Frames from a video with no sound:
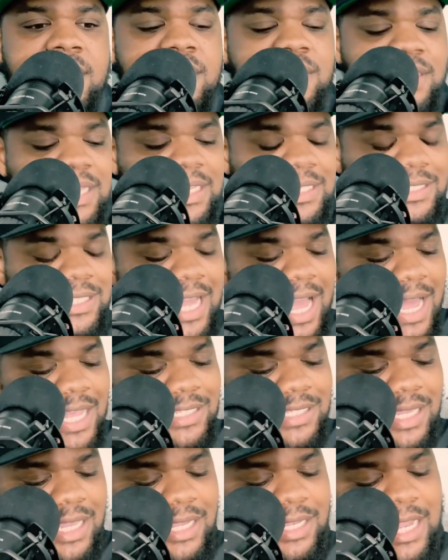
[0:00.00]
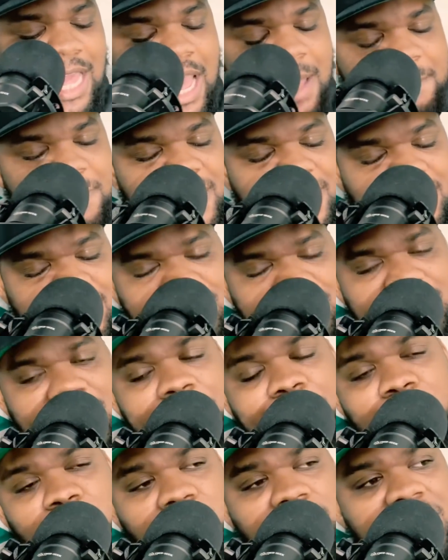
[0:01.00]
These guys cannot make the
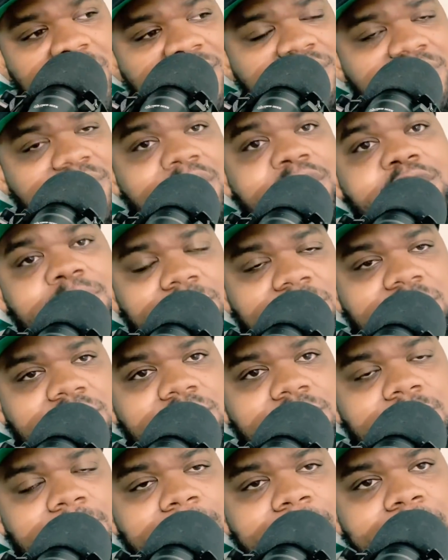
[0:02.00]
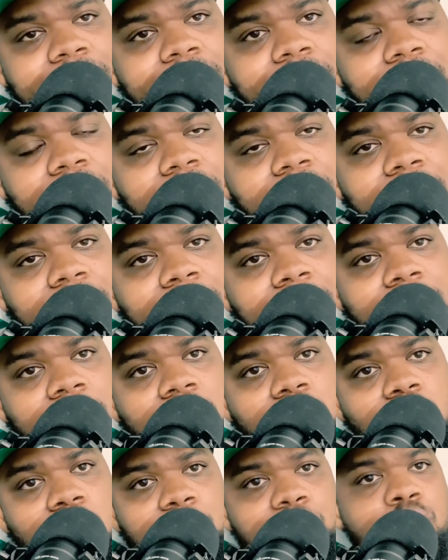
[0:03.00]
simple adjustments
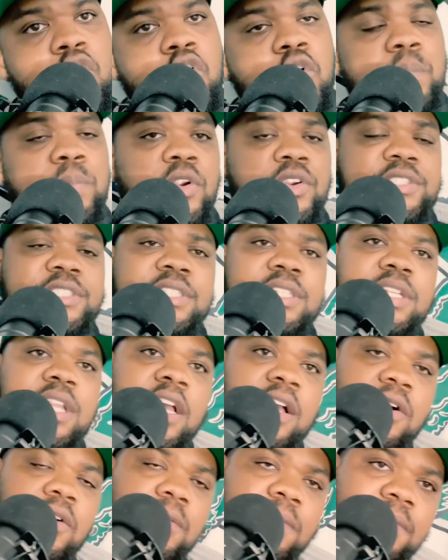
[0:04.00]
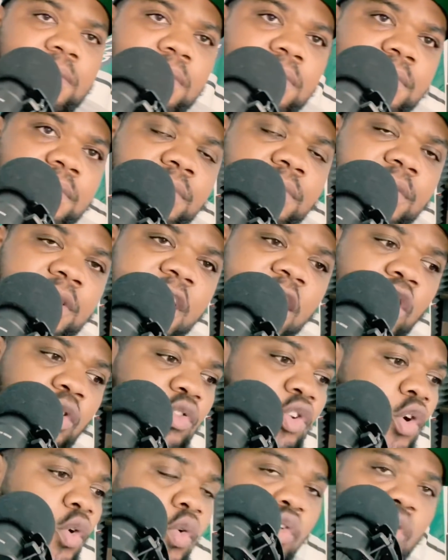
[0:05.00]
with poor personnel. They
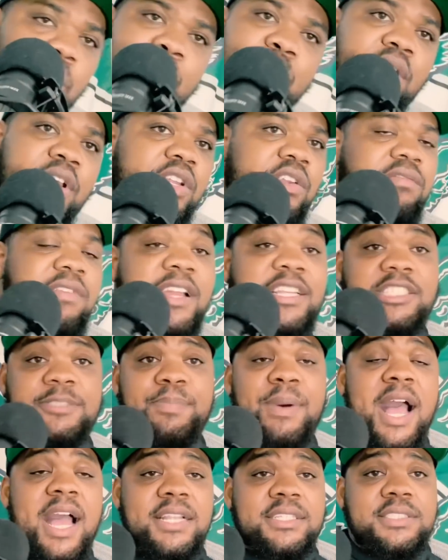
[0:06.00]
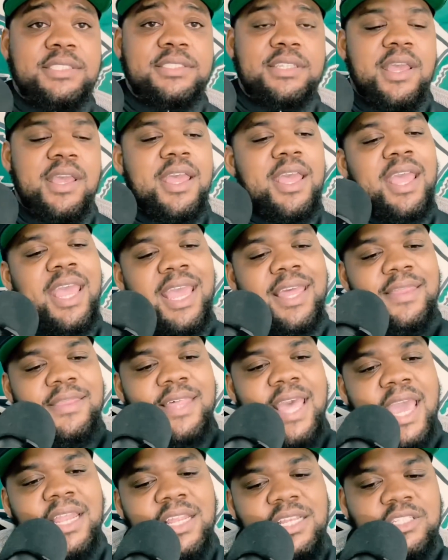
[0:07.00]
don't know who to put in the right spots. And
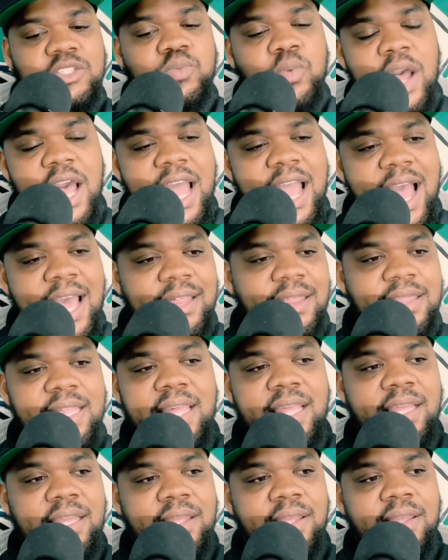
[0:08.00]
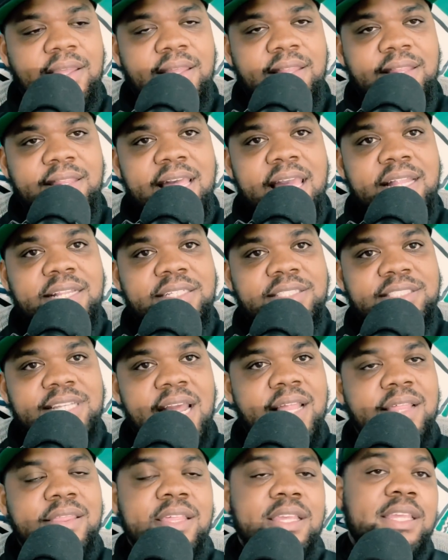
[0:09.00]
that is why I think that
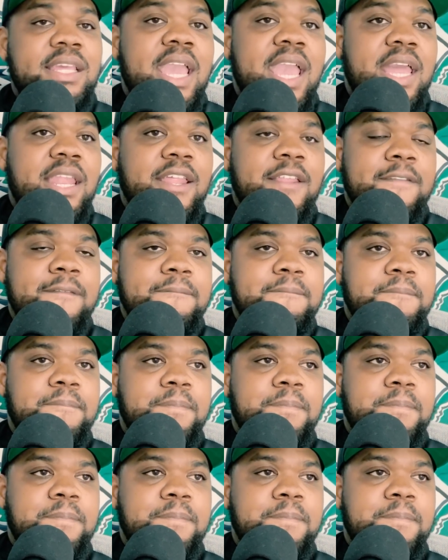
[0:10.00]
Johnathan Gannon